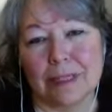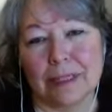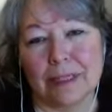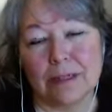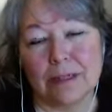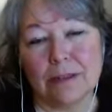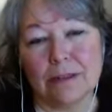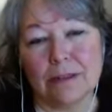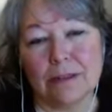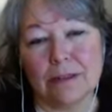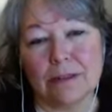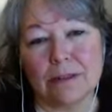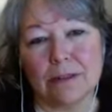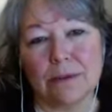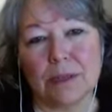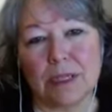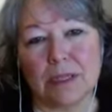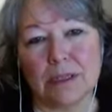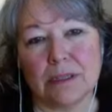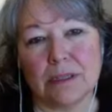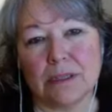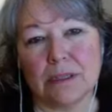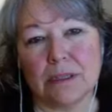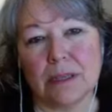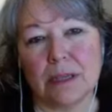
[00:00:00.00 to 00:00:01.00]
It also
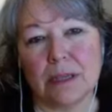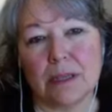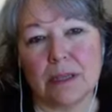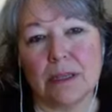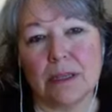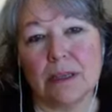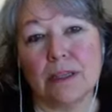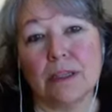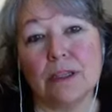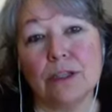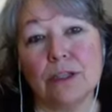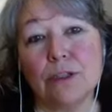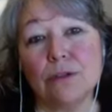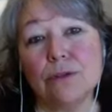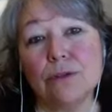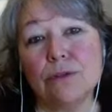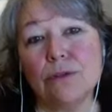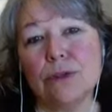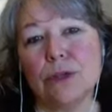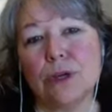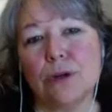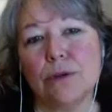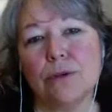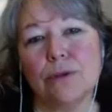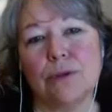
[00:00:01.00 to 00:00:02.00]
means that
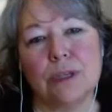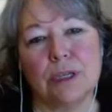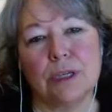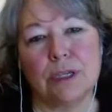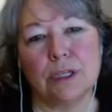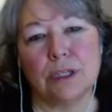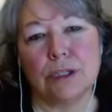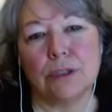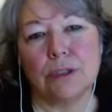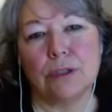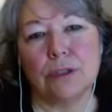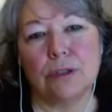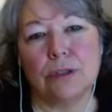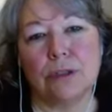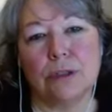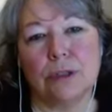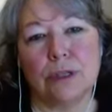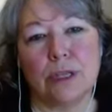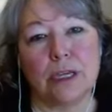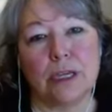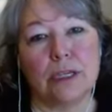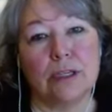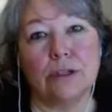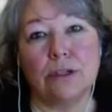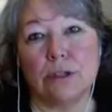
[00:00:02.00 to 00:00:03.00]
you know
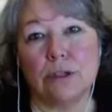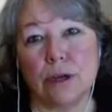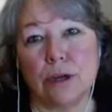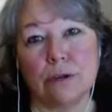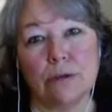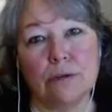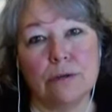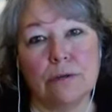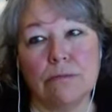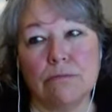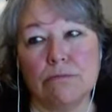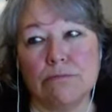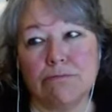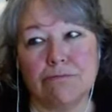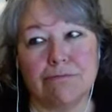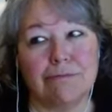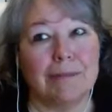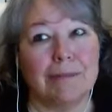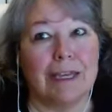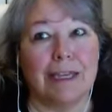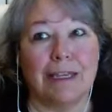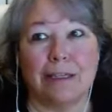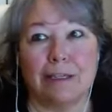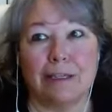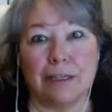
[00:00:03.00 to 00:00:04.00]
that you
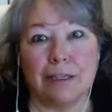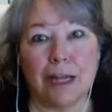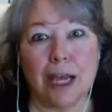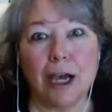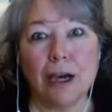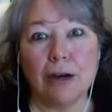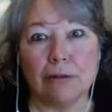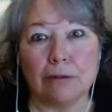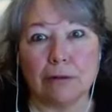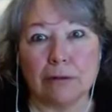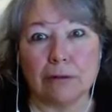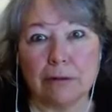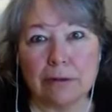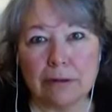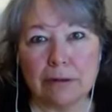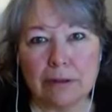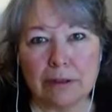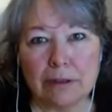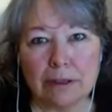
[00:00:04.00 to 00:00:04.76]
know,